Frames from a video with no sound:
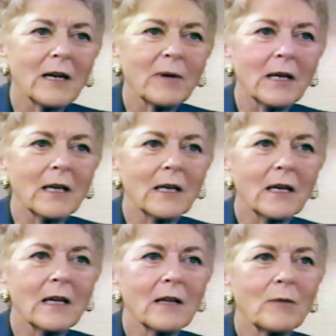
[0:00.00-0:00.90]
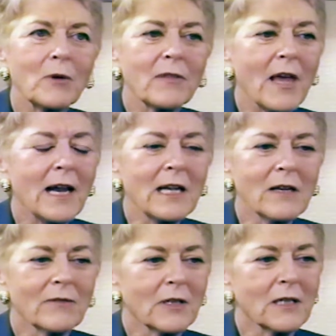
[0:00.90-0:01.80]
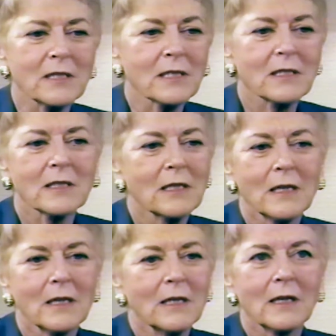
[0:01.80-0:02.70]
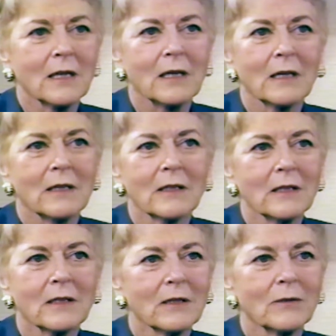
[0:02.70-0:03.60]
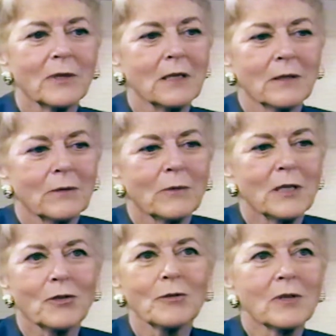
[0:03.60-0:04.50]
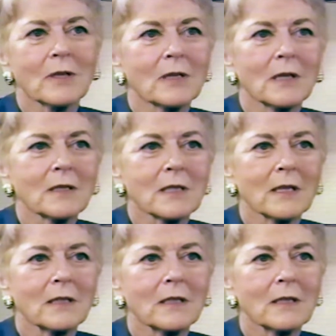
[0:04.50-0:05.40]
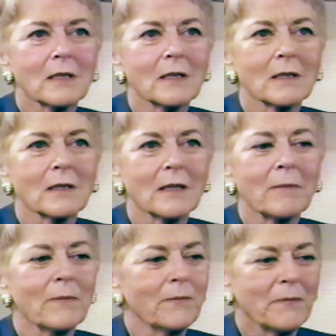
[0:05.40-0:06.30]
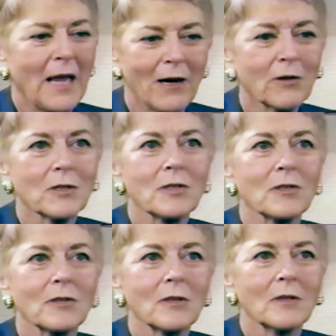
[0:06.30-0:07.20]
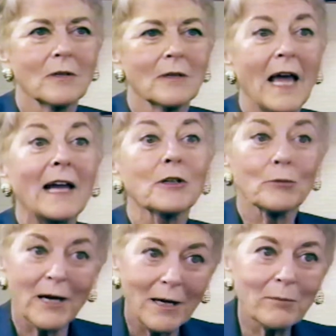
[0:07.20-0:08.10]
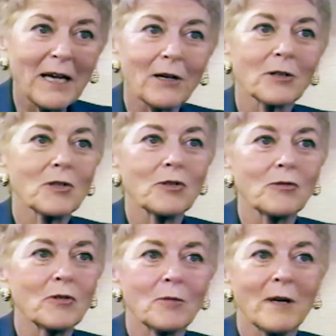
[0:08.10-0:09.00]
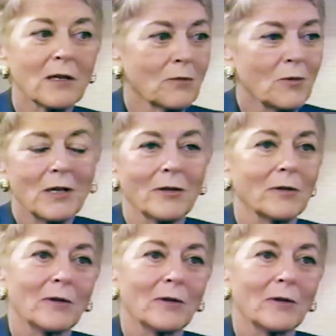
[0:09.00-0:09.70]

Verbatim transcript: I mean, with any of us, uh, you know, we, we do the things that, that parents and grandparents do no matter what you're,